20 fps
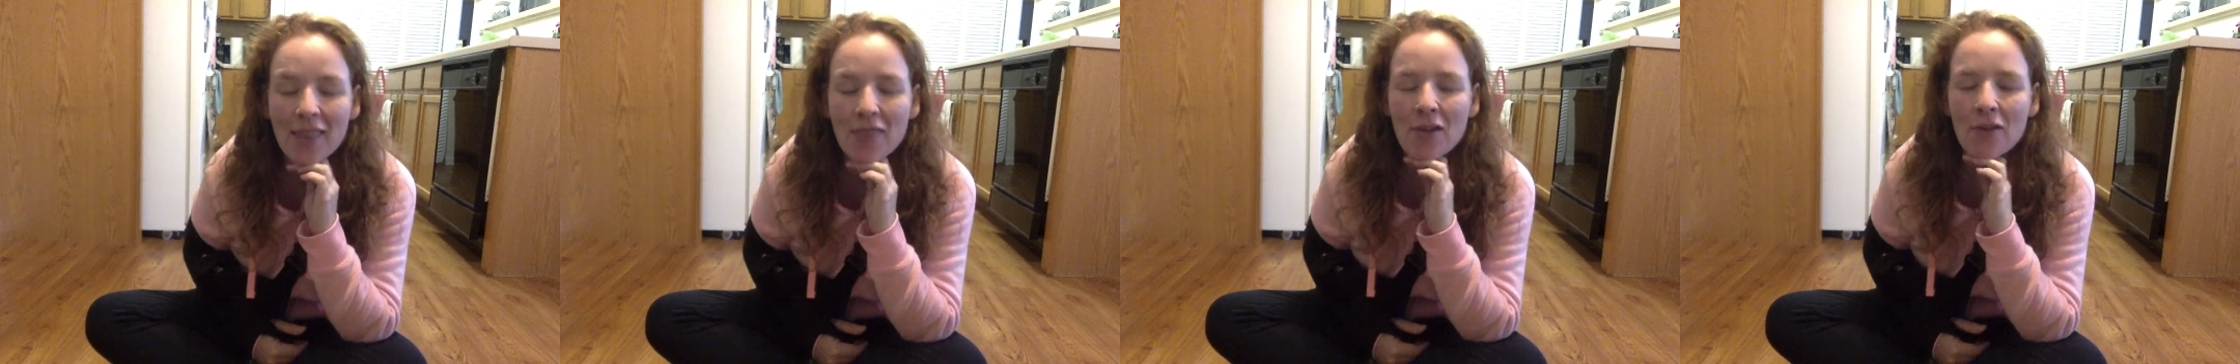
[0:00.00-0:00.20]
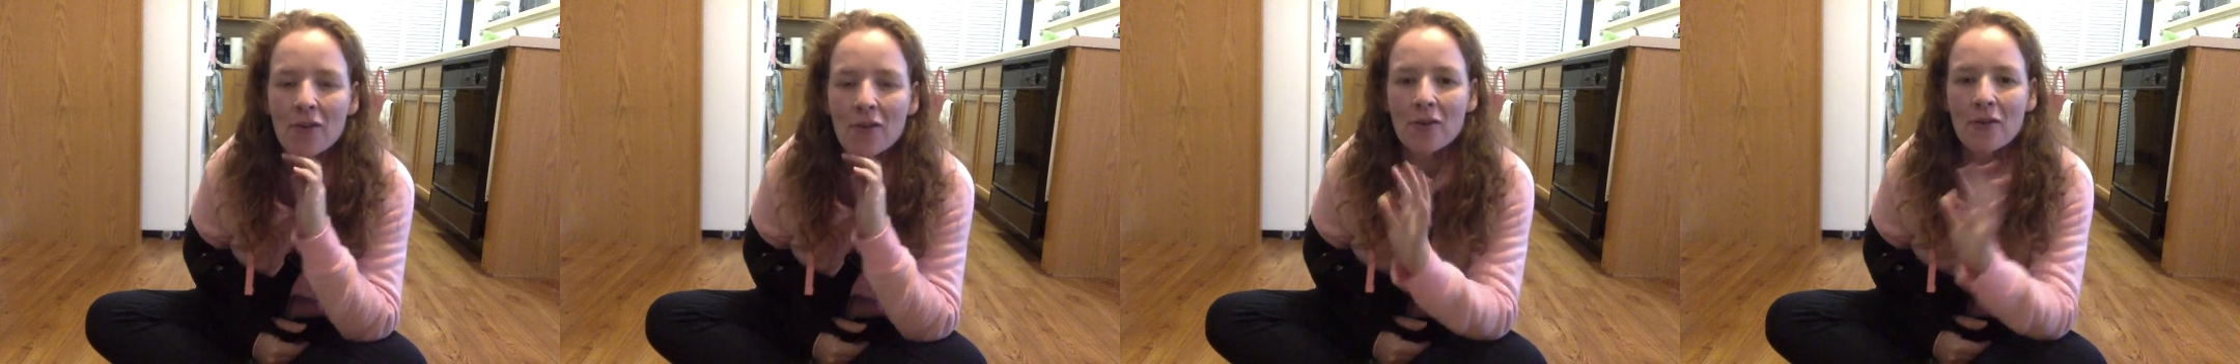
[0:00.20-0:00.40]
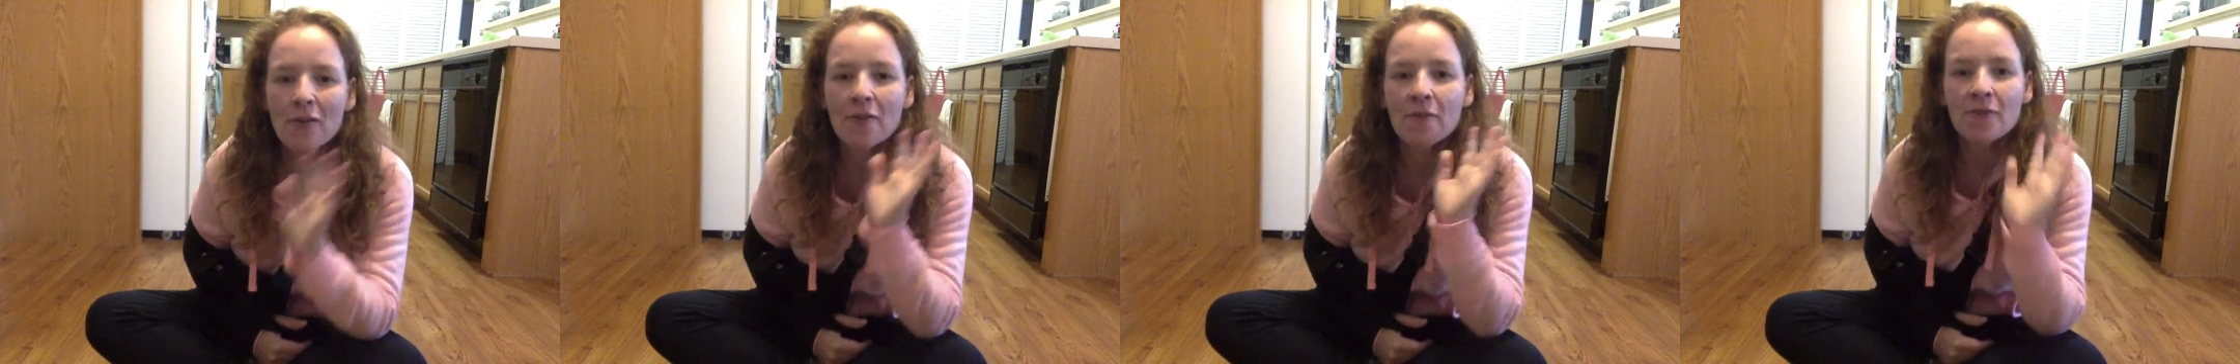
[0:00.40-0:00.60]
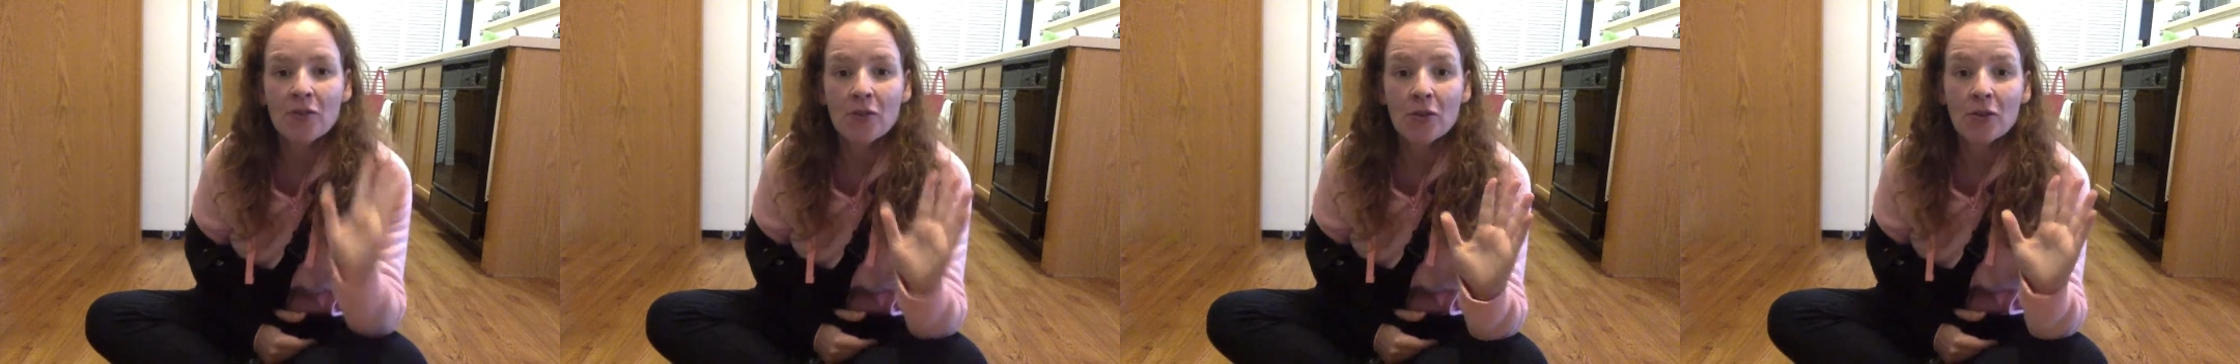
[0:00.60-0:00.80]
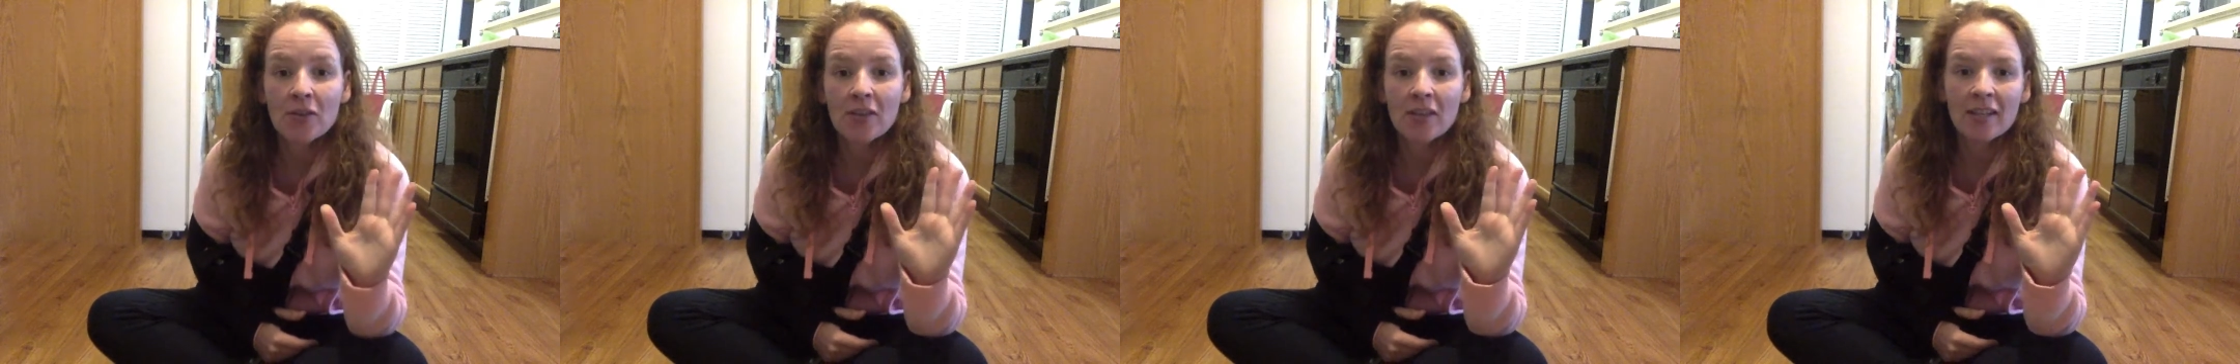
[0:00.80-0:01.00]
There are a
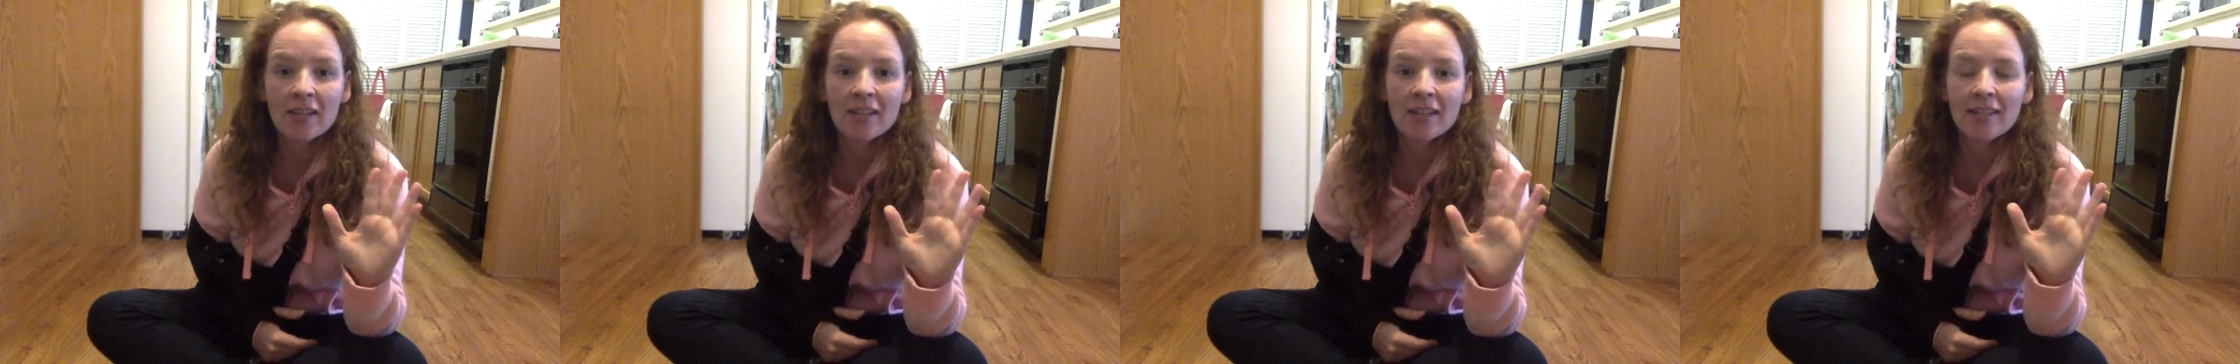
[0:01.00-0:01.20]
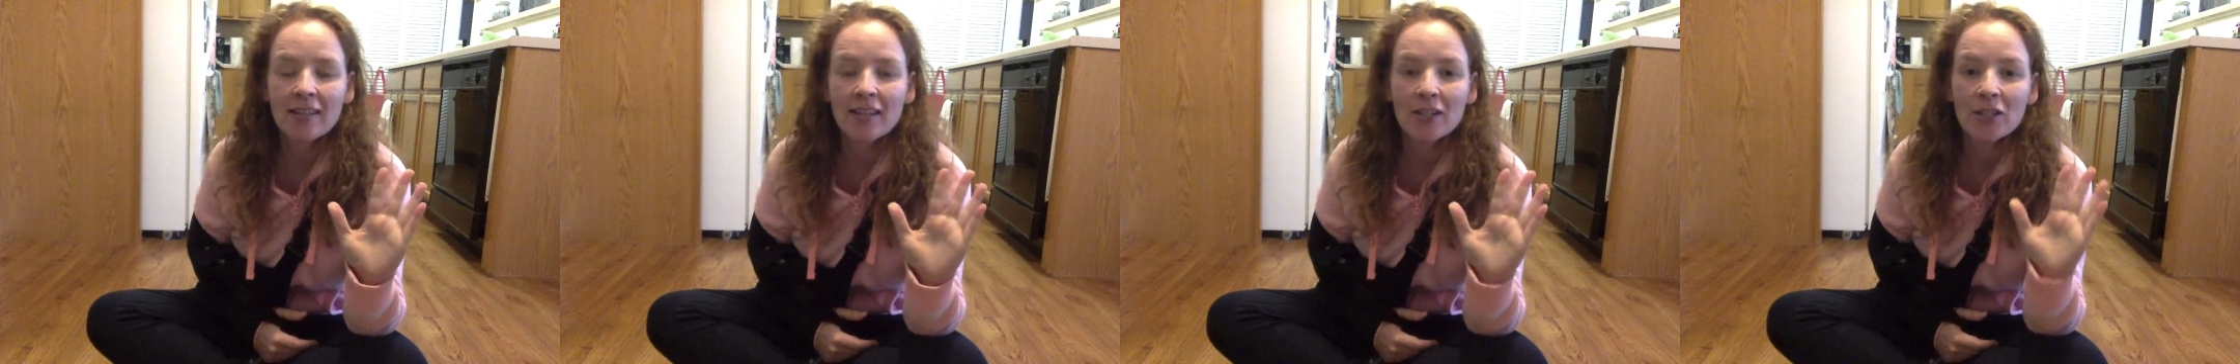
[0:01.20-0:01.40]
few things